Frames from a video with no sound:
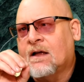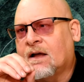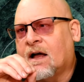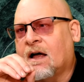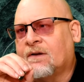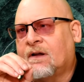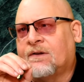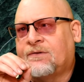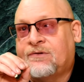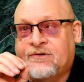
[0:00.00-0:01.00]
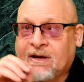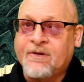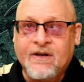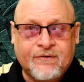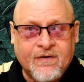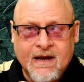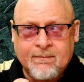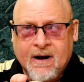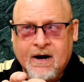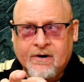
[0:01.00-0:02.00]
And some of these
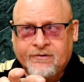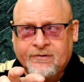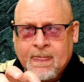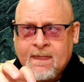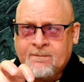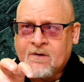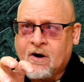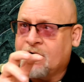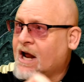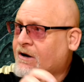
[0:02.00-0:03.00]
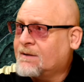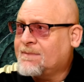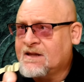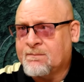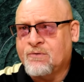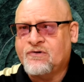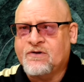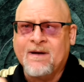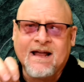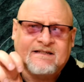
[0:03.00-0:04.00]
vampires are not going to be in the
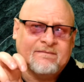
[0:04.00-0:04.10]
booster pack.